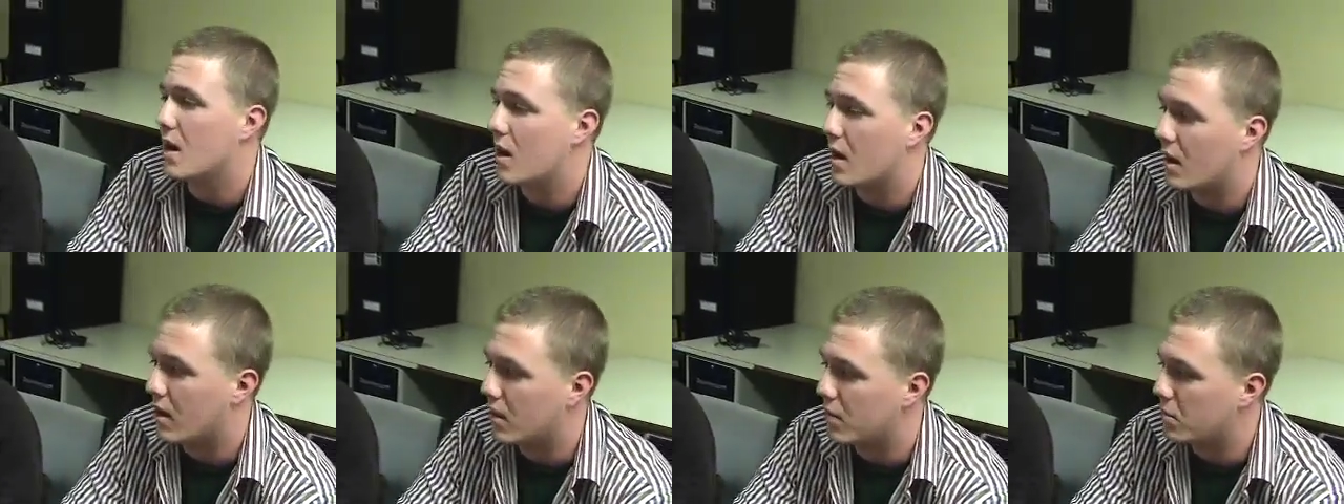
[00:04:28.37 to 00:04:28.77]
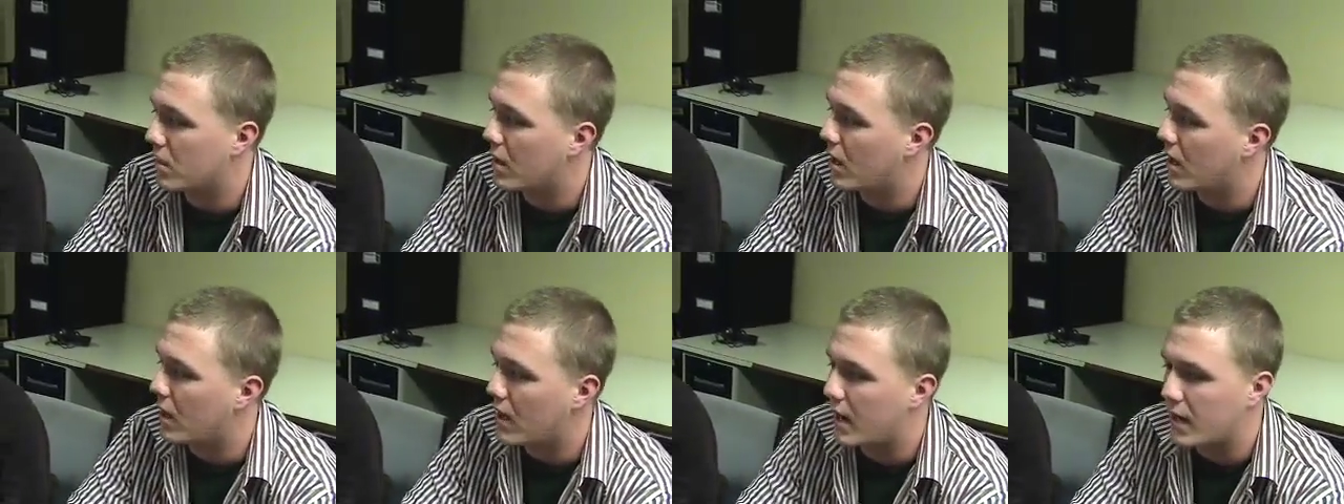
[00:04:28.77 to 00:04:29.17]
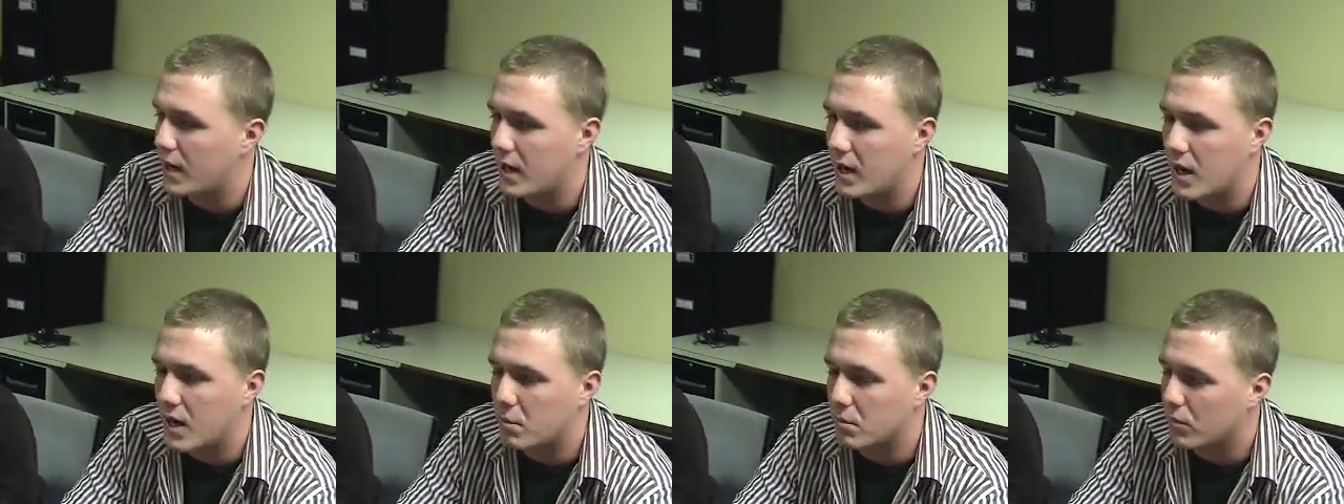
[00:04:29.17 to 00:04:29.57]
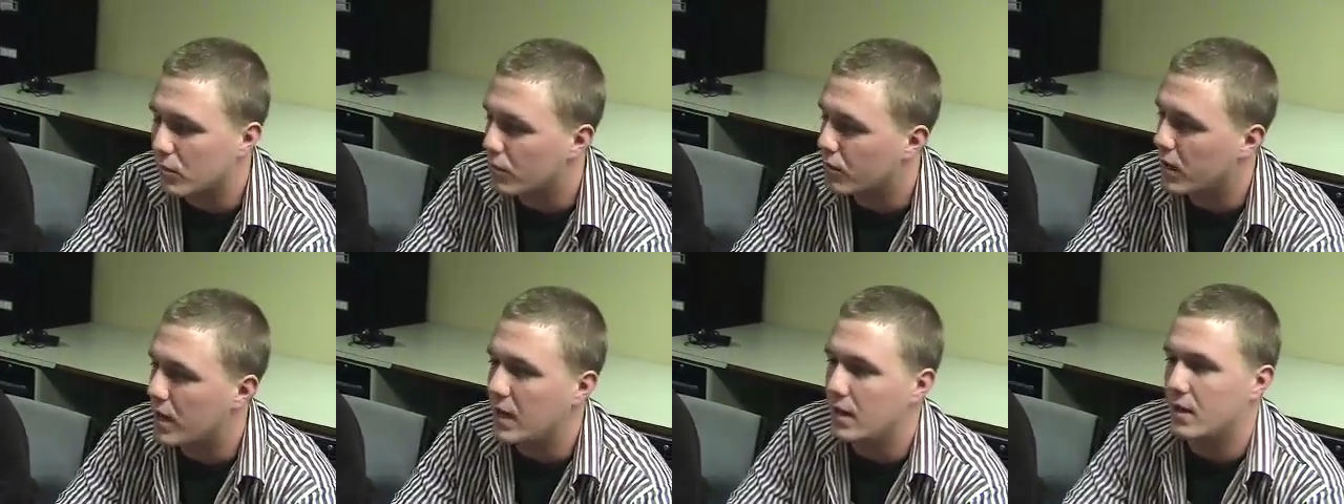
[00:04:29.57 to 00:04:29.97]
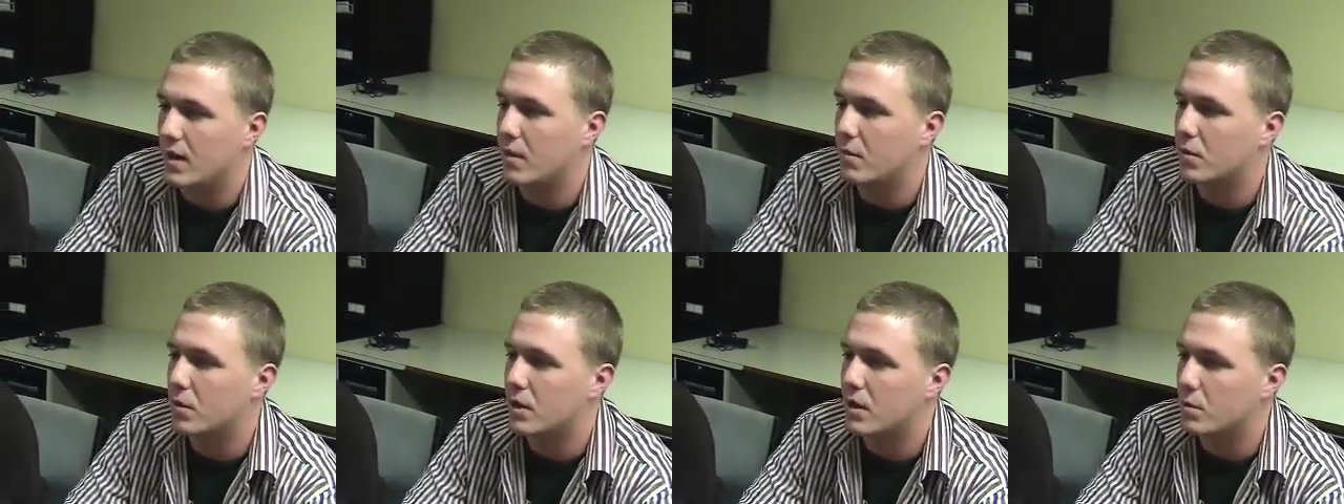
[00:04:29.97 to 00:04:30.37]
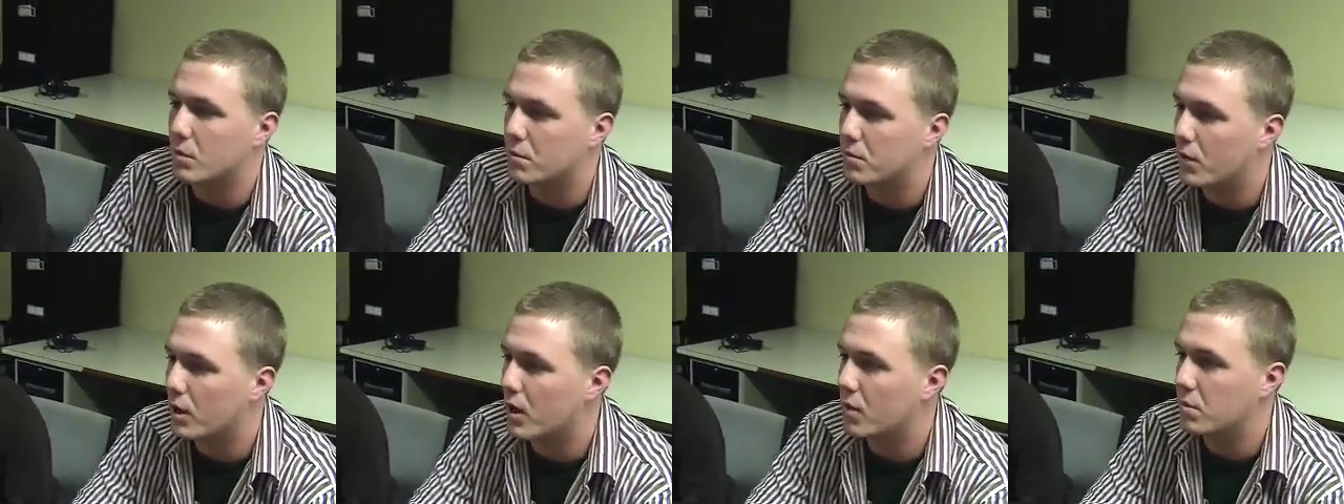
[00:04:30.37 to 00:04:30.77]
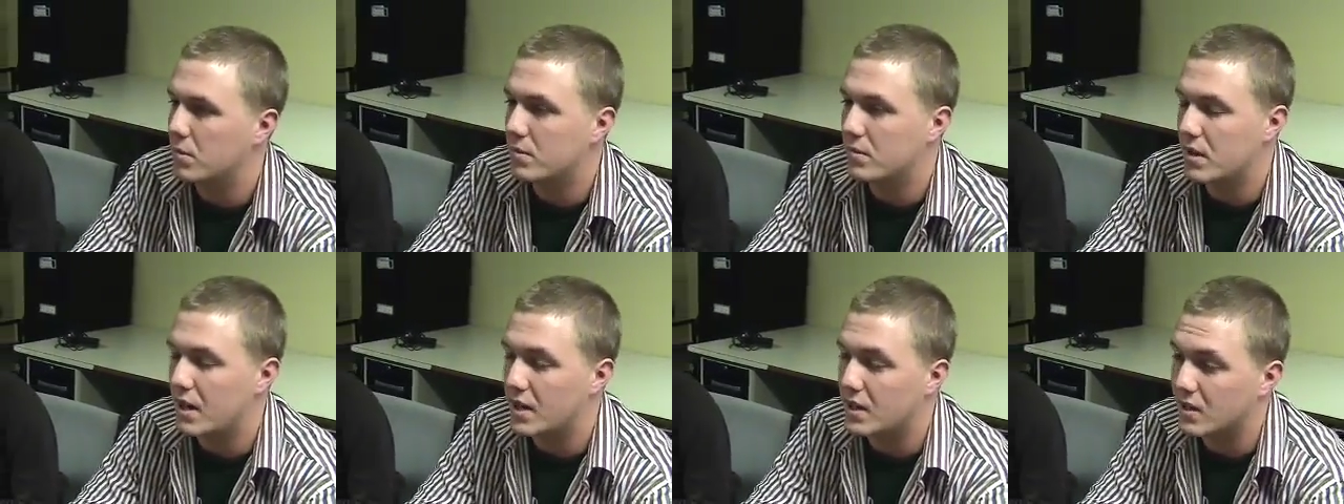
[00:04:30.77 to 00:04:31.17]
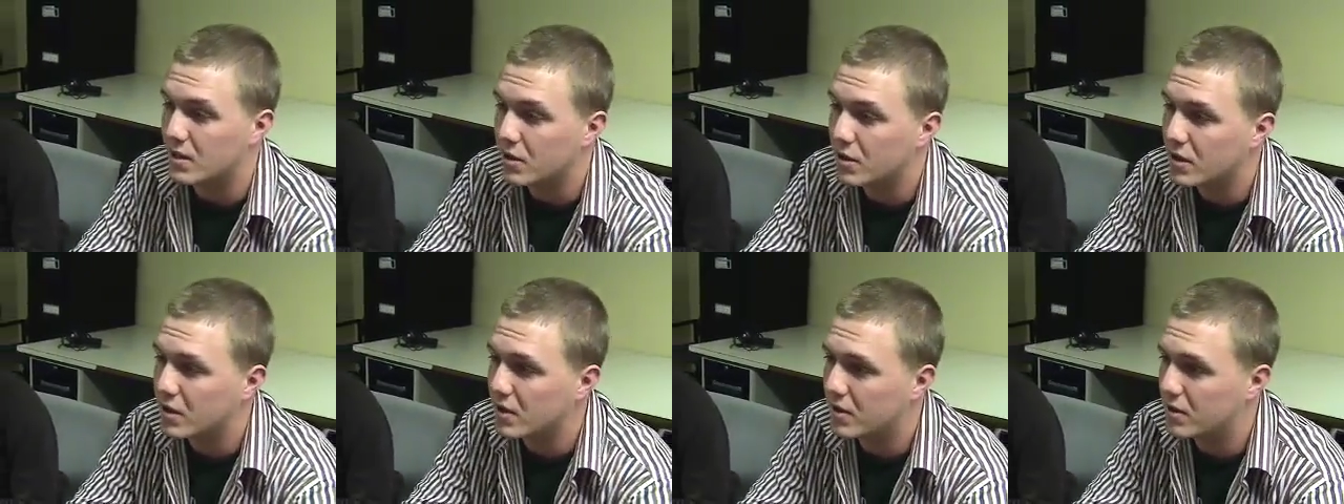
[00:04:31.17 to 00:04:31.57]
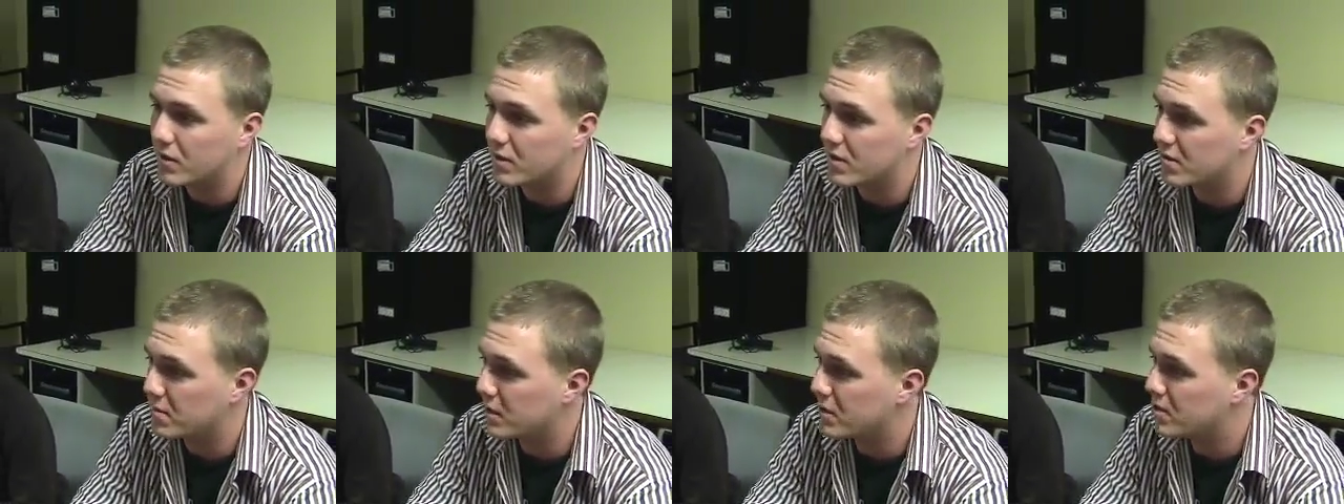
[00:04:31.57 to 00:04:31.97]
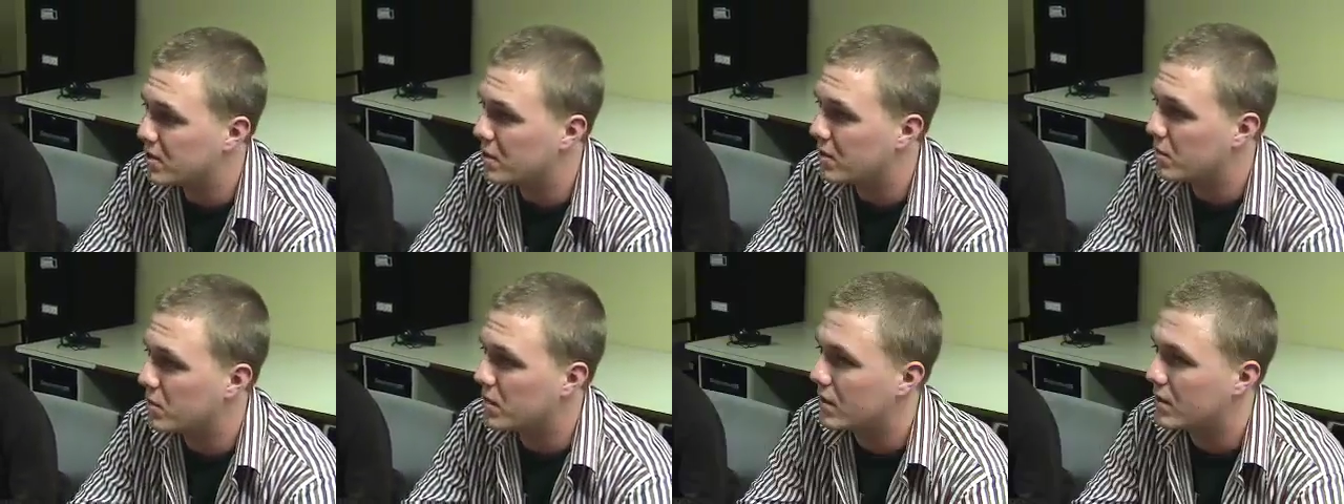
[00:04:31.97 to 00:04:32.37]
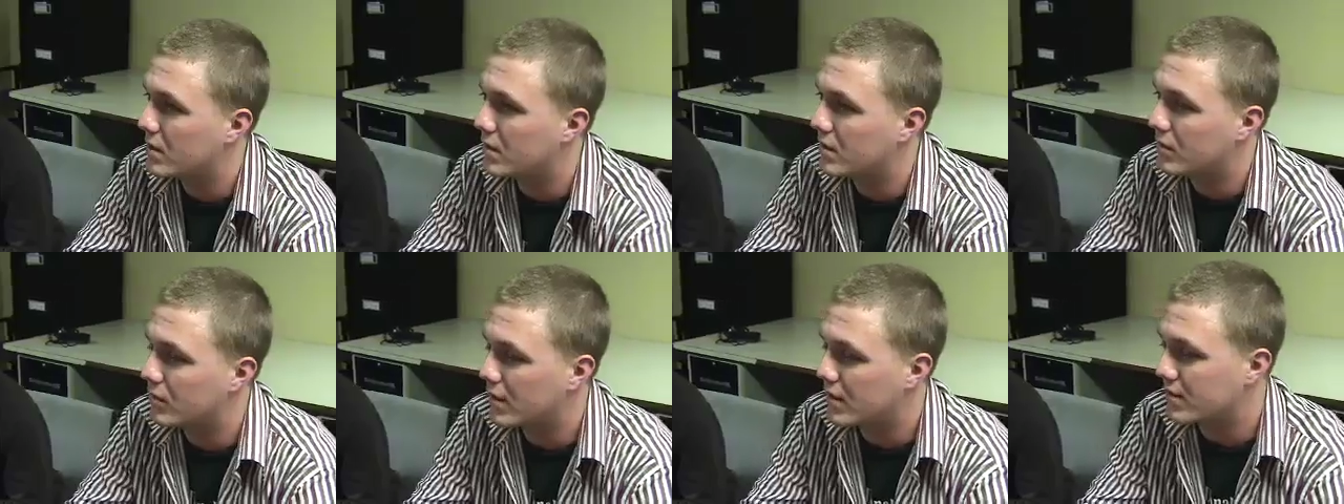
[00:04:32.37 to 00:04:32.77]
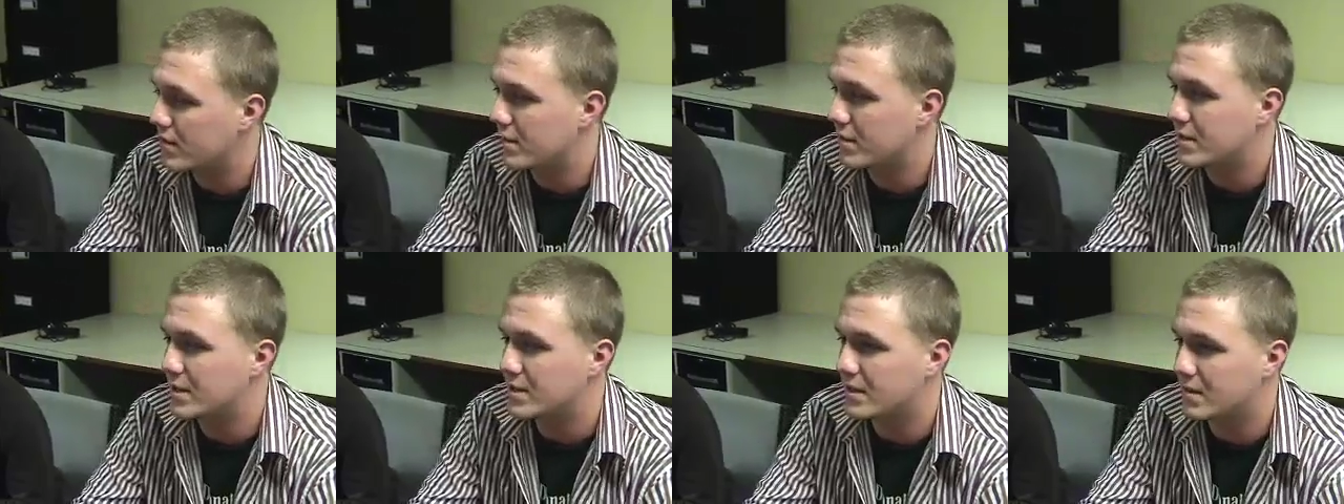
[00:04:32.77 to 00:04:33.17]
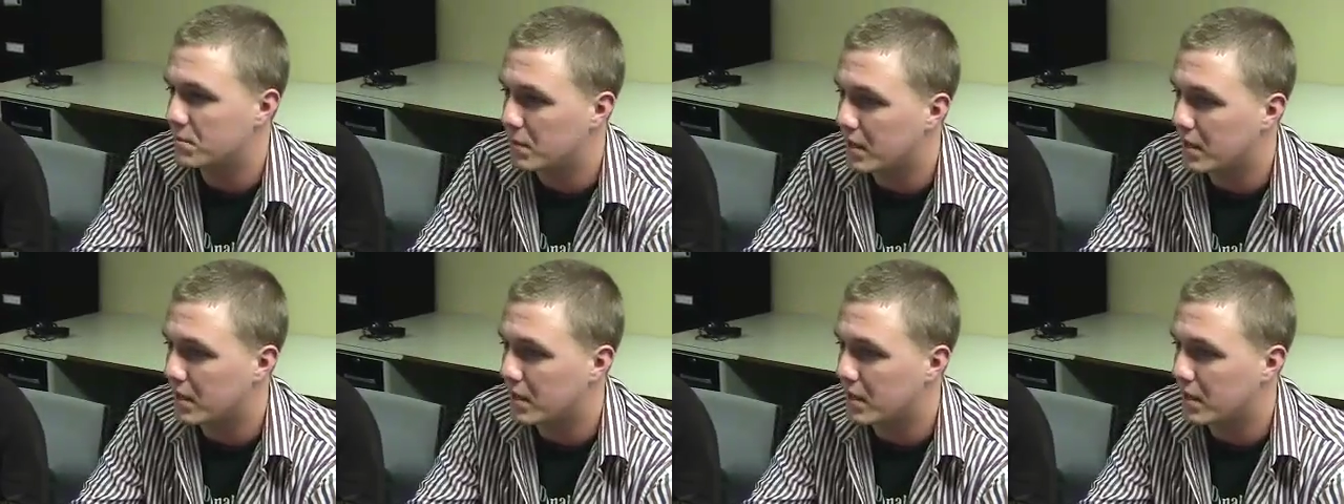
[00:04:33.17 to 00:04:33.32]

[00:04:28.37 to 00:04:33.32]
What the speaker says: I am great at working with problems and the learning curve, especially with residents,